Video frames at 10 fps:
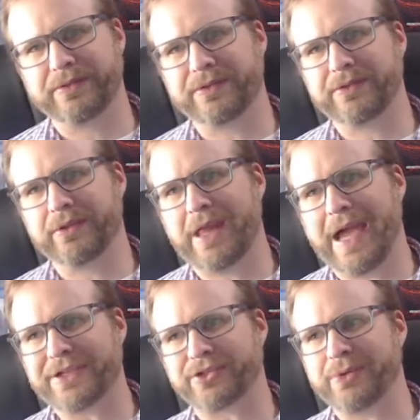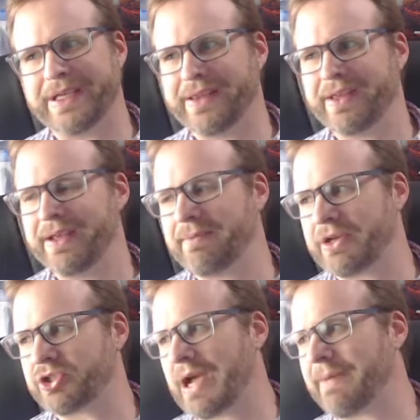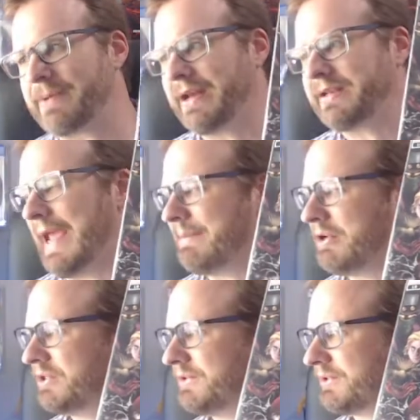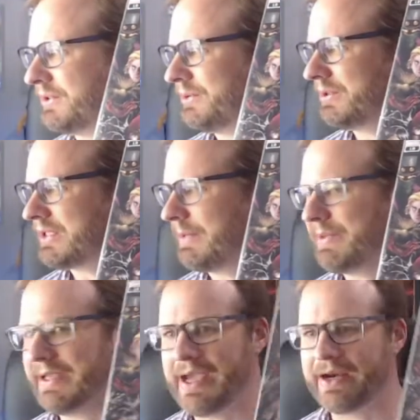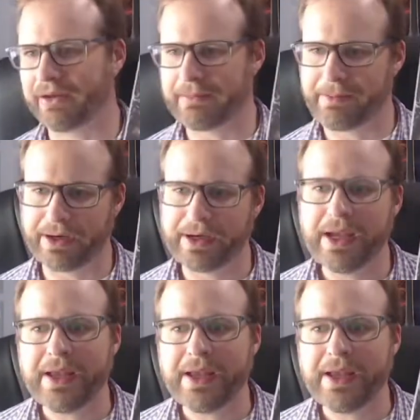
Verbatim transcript: last week and then my shop got damages or, or something. I don't remember.